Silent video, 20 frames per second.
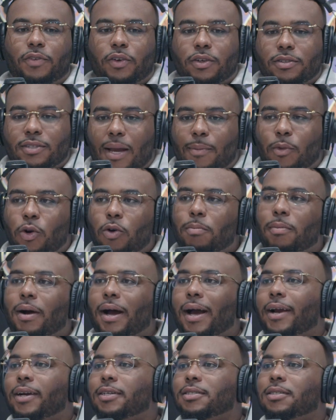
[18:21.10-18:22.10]
first-time home
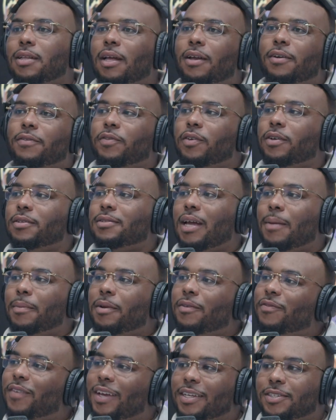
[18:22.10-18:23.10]
buyers, a lot of first-time
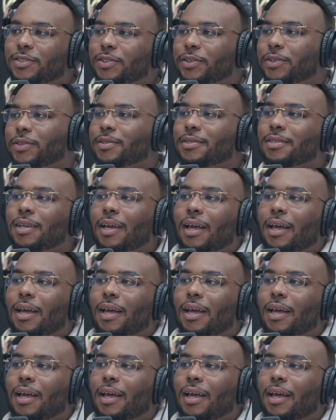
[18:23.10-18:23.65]
investors.